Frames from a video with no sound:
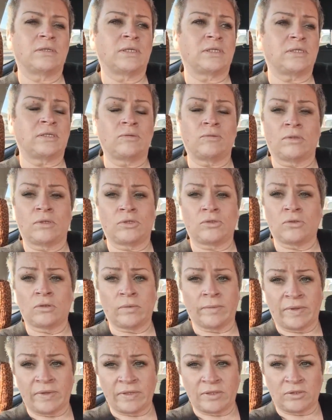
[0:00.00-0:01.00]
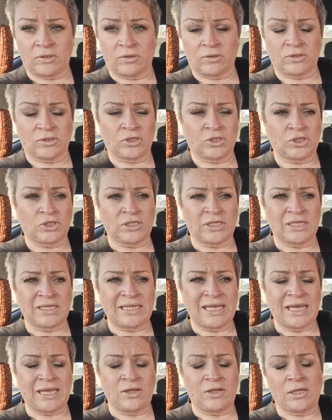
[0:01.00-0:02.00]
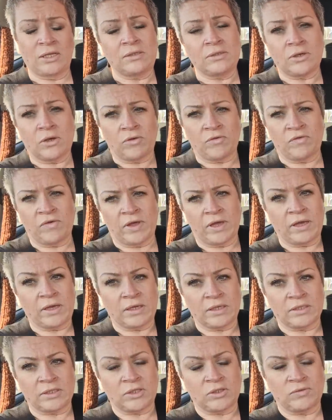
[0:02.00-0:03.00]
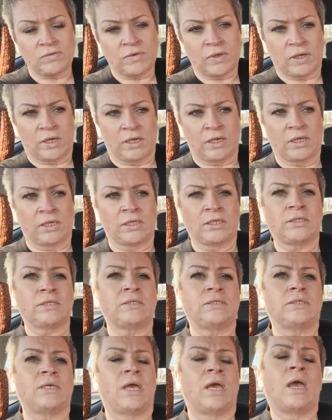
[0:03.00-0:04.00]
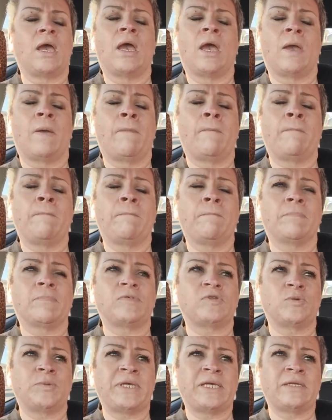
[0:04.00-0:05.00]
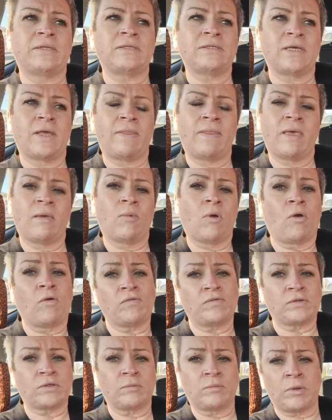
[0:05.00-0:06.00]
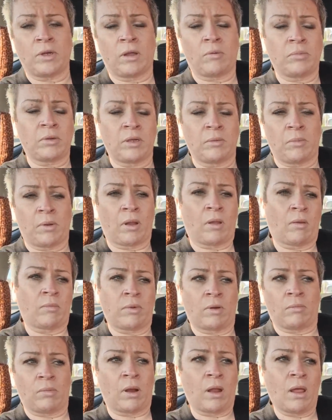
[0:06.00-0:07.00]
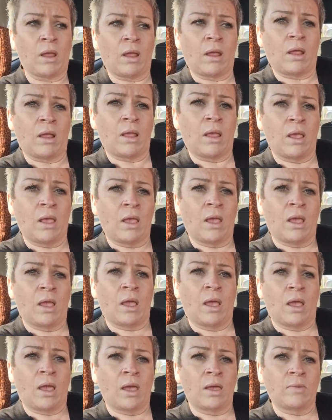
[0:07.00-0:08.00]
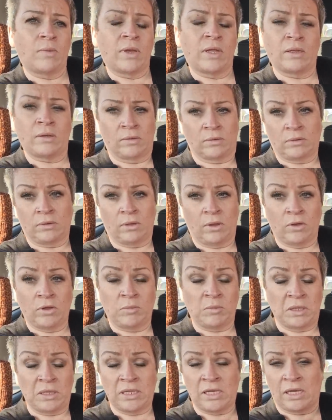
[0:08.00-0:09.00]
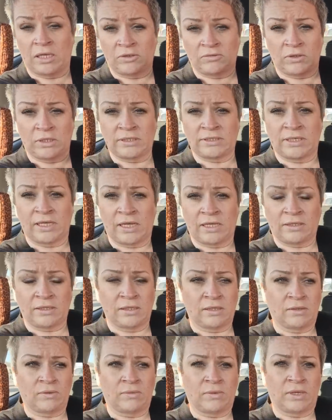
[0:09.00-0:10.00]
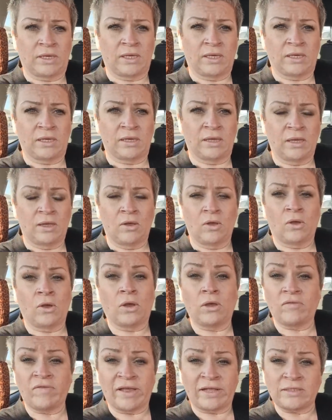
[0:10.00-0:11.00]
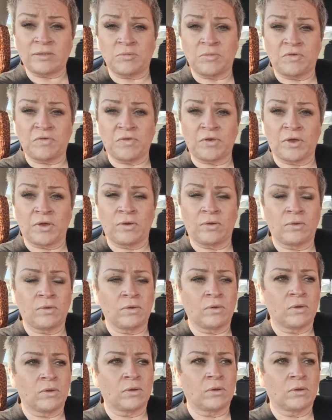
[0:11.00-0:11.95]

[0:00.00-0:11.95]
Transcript: don't know what they're talking about, these doctors. She said, yeah, you need to go for x-rays so we can send them off to blah, blah, blah, blah, blah. I went, oh, you mean the x-rays I had the other week? Oh, you've had them, have you?